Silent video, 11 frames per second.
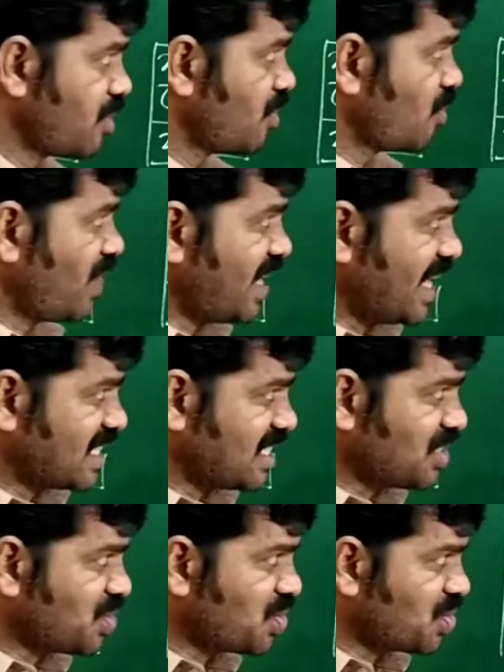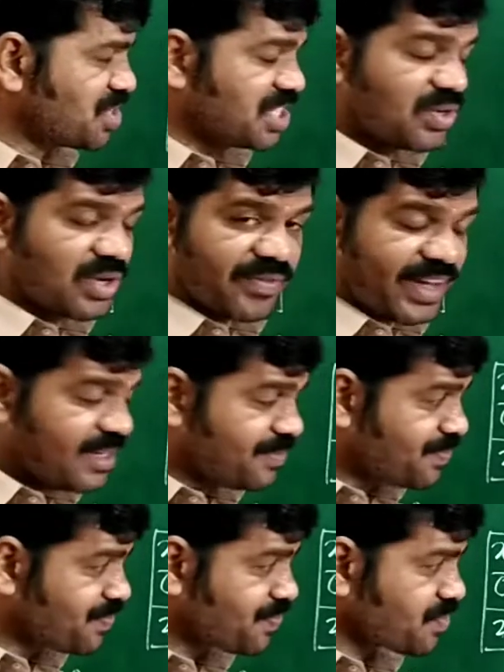When x is equal to 0 given,
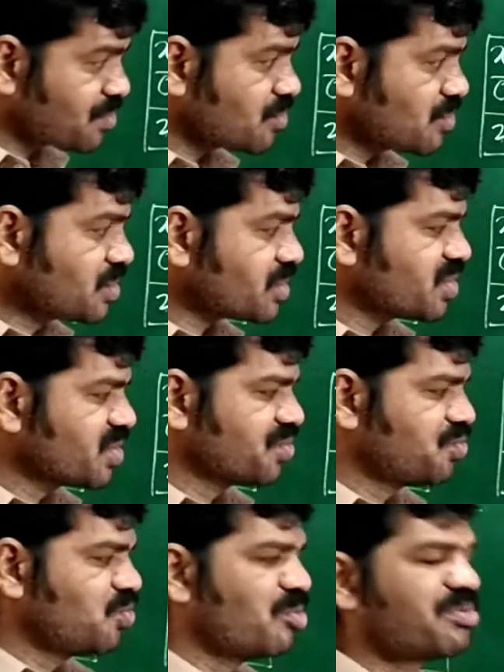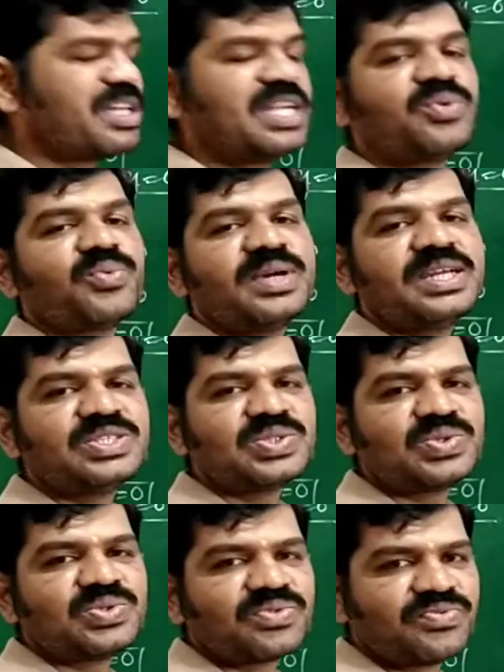you obtain y is
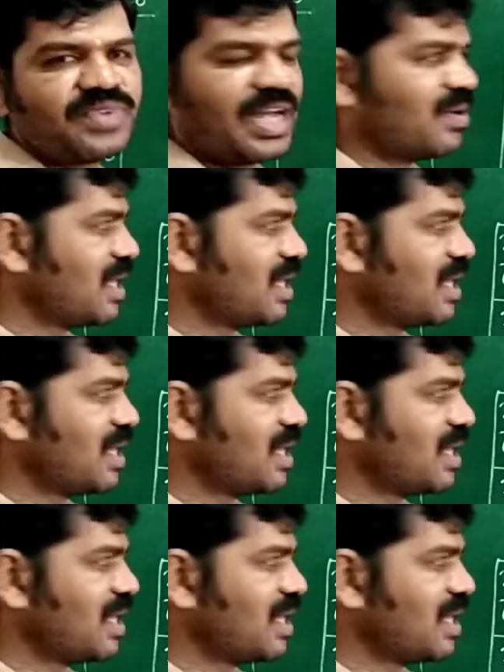equal to 5.